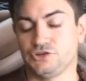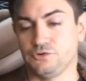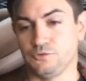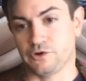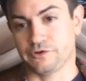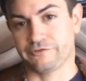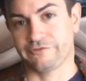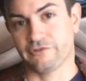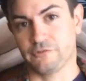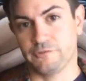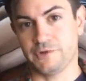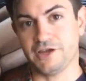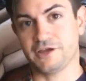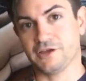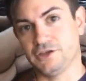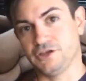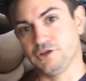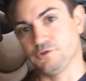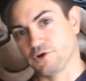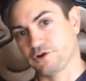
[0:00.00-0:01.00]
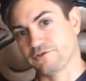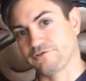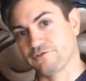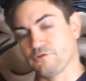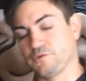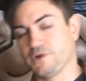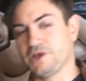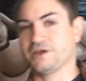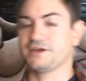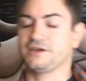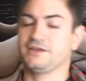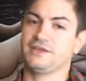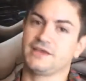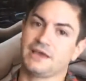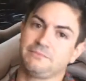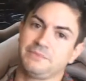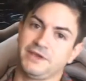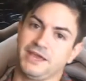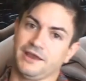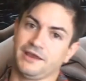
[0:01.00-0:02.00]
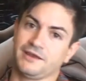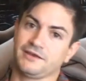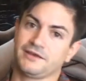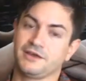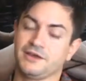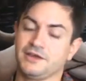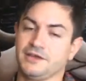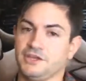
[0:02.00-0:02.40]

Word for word: You work for a week, you work for a week, you get paid.